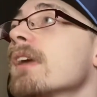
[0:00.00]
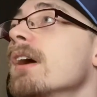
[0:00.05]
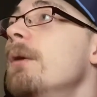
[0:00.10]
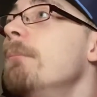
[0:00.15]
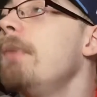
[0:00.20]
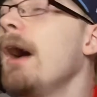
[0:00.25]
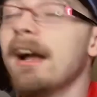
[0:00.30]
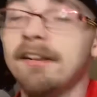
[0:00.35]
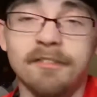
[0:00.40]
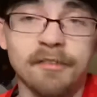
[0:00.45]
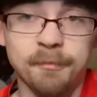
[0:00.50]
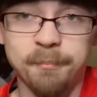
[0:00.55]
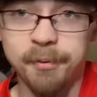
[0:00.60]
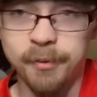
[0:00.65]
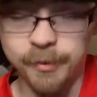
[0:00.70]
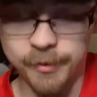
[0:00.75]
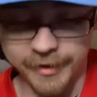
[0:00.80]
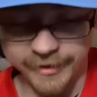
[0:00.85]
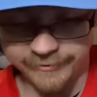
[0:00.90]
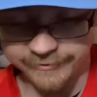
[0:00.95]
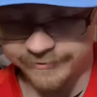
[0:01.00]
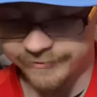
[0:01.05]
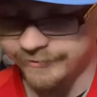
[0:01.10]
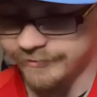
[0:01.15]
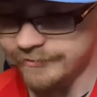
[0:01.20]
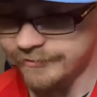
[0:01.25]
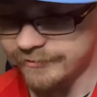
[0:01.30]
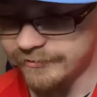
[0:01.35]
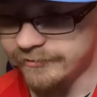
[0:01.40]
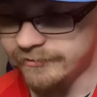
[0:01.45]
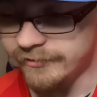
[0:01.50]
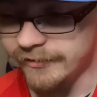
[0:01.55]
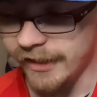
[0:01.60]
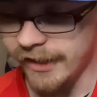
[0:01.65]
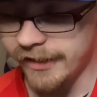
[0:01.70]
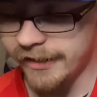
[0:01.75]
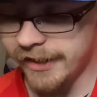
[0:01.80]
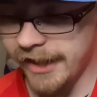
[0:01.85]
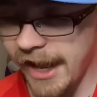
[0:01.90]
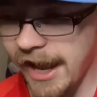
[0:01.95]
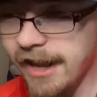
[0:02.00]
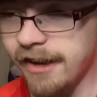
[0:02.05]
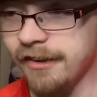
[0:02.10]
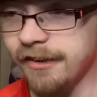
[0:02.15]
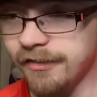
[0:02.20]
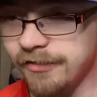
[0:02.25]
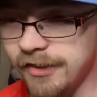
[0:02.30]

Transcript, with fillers: Back to the point. Canada